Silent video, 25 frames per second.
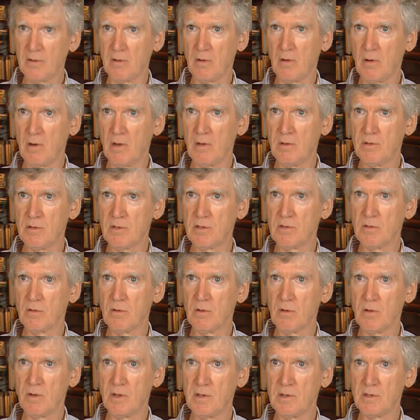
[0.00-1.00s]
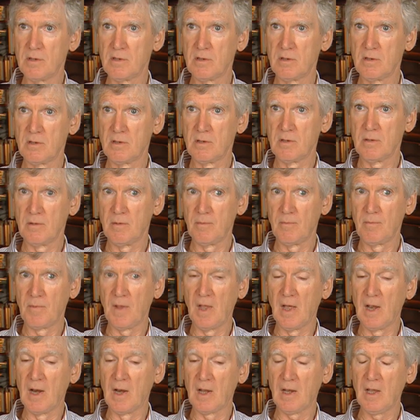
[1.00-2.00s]
to our own stories,
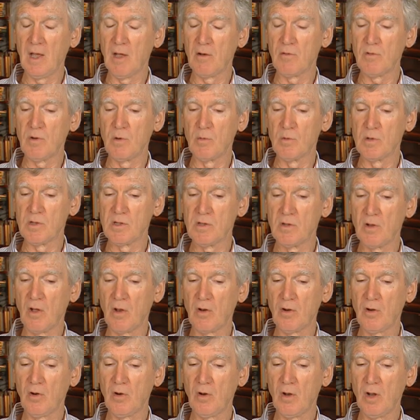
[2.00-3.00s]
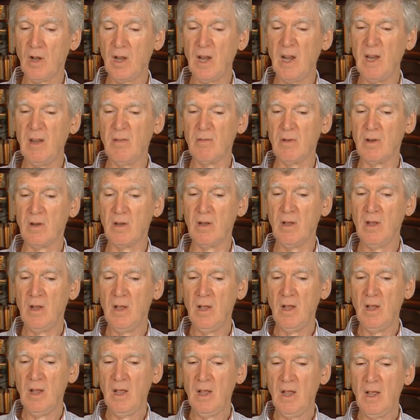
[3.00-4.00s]
and a country was not even
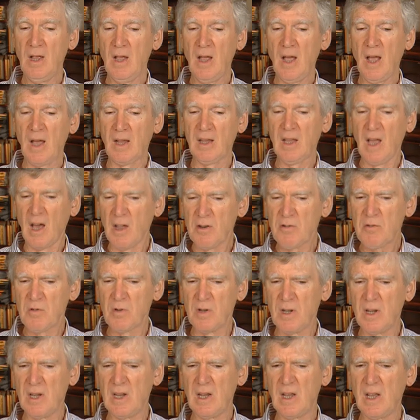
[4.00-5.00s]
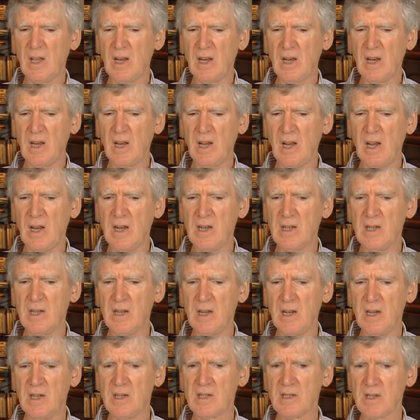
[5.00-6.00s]
a country
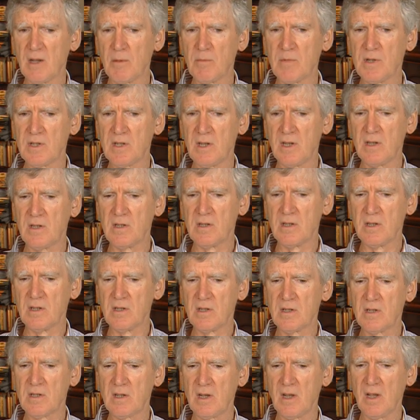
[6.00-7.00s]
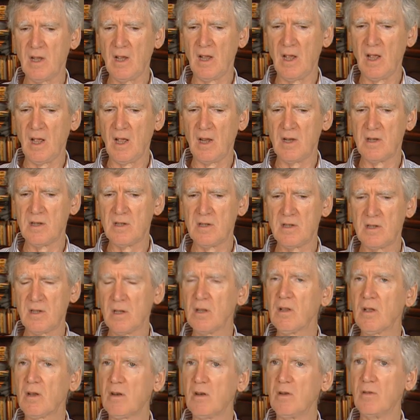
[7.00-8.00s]
in some senses
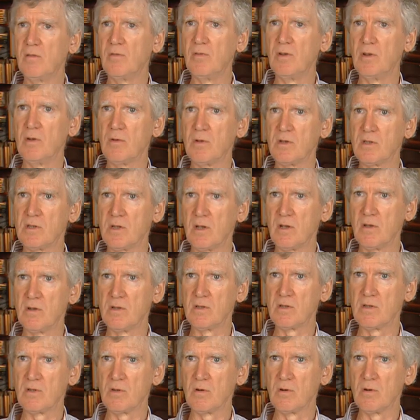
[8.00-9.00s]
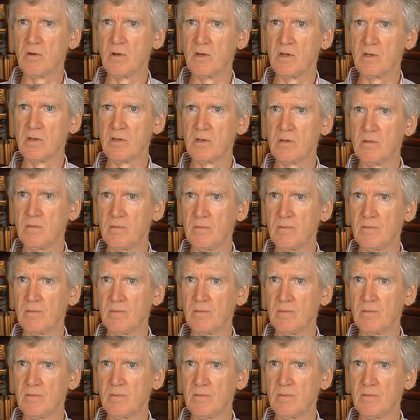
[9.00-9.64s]
until it could view its own stories.